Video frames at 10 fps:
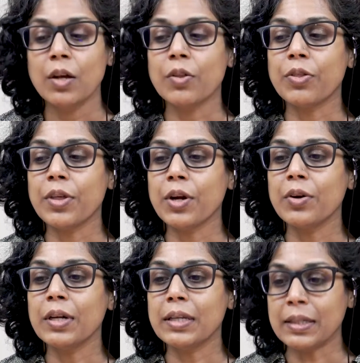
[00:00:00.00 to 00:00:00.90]

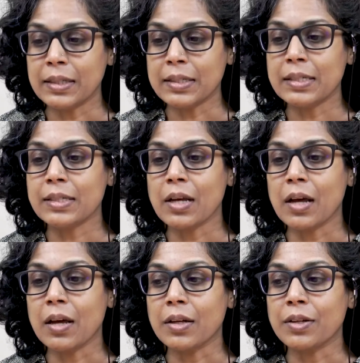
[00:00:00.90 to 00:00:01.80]
There is
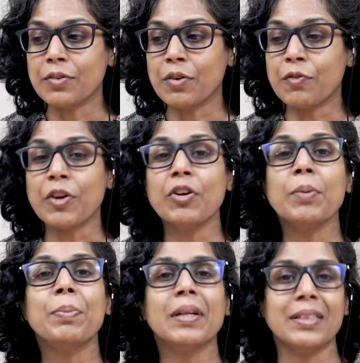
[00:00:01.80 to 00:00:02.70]

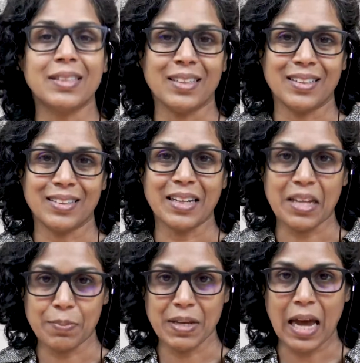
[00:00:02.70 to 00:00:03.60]
variability that
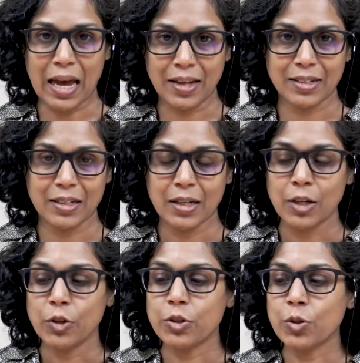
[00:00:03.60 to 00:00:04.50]
can be had.
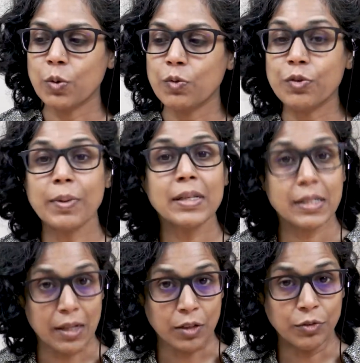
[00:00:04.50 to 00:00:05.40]
So for
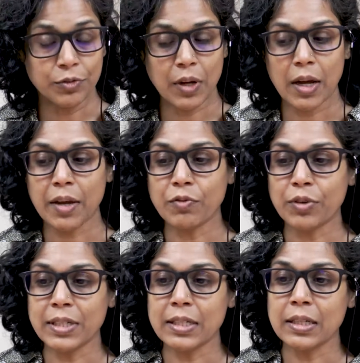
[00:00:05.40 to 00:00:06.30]
myself, I have
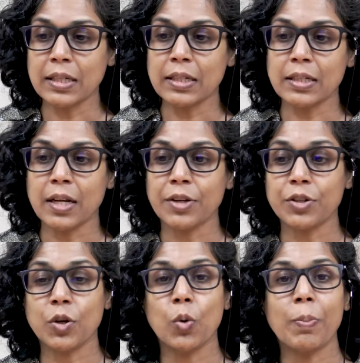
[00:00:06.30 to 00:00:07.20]
recently decided
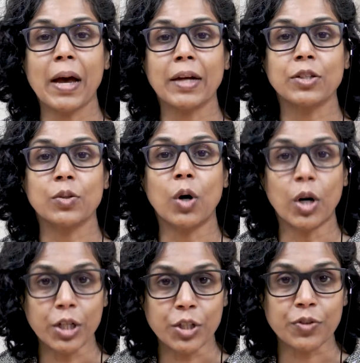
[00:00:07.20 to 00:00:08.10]
to go back to
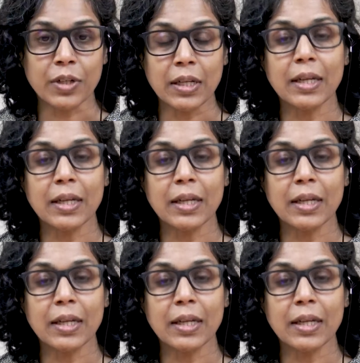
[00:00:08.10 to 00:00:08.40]
archery.